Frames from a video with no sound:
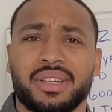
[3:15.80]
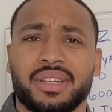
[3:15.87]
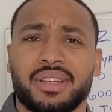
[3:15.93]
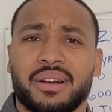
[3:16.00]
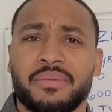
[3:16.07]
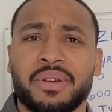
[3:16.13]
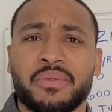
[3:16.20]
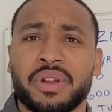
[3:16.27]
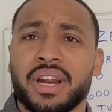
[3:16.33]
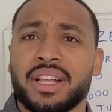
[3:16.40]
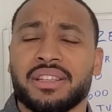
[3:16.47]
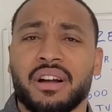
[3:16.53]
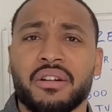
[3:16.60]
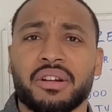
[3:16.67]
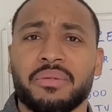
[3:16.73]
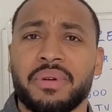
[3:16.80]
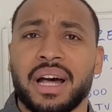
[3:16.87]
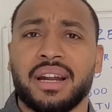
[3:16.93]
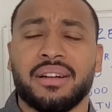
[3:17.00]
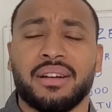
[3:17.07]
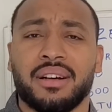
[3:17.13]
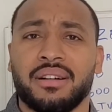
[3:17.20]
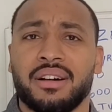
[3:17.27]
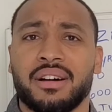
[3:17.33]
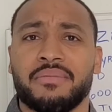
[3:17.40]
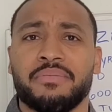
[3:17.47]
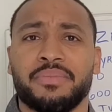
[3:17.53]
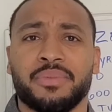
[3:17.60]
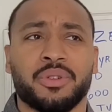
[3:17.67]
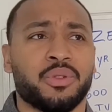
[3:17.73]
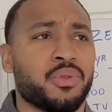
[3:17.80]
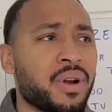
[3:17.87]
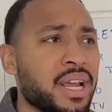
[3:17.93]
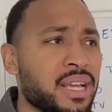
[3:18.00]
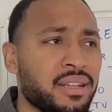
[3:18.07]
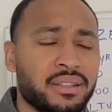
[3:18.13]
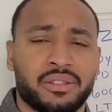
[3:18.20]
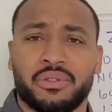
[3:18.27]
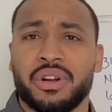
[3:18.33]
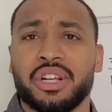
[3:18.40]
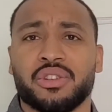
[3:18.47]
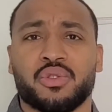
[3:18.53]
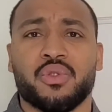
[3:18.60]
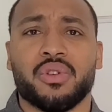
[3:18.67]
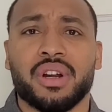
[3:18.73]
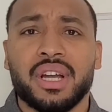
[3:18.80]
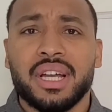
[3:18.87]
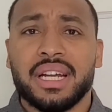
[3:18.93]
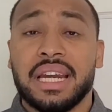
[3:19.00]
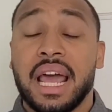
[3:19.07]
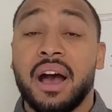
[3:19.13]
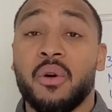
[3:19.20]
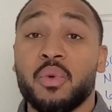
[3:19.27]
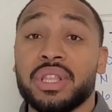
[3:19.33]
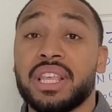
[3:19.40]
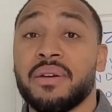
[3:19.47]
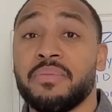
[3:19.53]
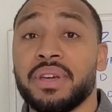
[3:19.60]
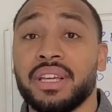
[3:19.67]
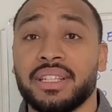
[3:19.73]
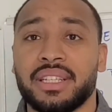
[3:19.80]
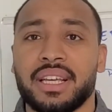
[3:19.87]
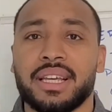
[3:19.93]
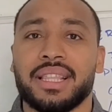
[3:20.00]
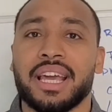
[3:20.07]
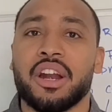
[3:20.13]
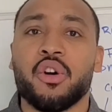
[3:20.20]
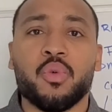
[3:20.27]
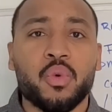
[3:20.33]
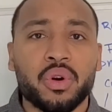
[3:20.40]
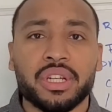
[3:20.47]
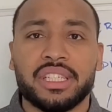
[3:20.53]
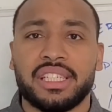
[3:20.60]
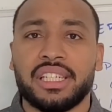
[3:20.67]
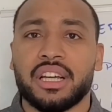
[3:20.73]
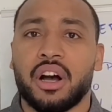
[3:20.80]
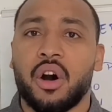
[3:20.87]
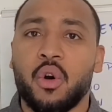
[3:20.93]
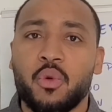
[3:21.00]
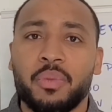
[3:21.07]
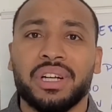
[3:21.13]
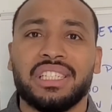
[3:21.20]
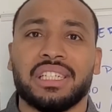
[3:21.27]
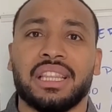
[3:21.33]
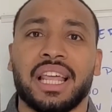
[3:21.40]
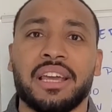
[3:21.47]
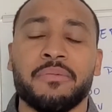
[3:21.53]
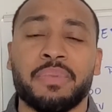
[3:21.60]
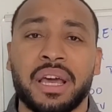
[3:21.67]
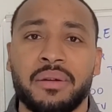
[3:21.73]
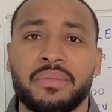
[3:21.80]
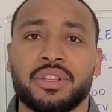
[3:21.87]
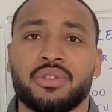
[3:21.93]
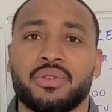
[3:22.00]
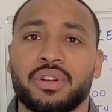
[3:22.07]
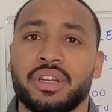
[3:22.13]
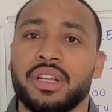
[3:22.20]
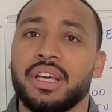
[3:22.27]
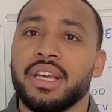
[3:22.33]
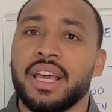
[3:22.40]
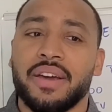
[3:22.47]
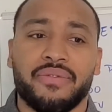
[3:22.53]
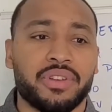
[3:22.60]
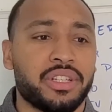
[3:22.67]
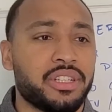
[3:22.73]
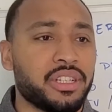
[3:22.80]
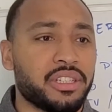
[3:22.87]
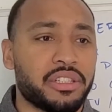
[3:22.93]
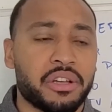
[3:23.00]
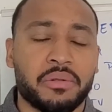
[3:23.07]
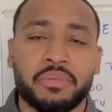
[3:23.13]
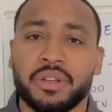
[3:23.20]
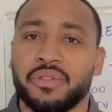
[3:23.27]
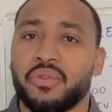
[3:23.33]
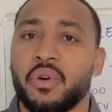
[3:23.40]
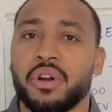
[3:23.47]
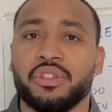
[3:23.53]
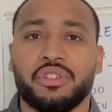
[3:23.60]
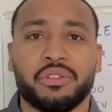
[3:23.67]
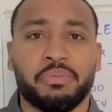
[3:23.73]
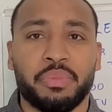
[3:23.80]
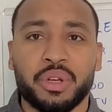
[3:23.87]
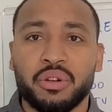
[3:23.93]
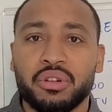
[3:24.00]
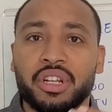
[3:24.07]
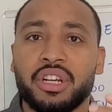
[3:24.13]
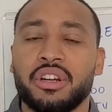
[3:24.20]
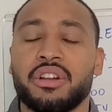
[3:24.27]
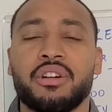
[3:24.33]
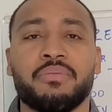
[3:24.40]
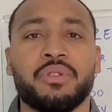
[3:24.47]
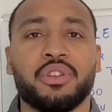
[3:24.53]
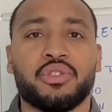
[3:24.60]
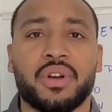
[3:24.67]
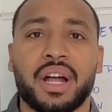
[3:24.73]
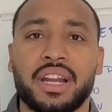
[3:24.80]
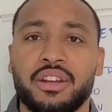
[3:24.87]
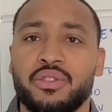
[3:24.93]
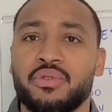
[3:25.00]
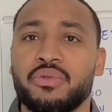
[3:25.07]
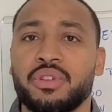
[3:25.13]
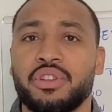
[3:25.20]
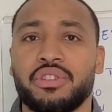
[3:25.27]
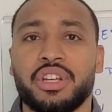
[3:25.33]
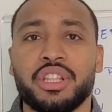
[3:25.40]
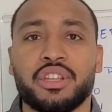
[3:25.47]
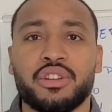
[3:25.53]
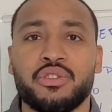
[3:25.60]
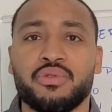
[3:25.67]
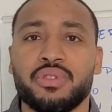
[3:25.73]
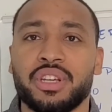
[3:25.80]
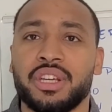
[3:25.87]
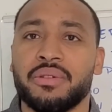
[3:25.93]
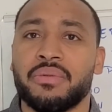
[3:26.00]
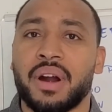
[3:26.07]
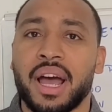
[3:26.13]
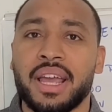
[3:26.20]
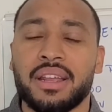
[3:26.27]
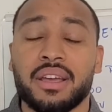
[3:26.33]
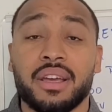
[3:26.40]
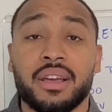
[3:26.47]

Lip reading: I mean, we're not talking about a great credit score. Now, with that being said, they don't want to see a whole bunch of late payments on it. If it's just something as far as you're building it up, you're trying to do what you need to do to get right,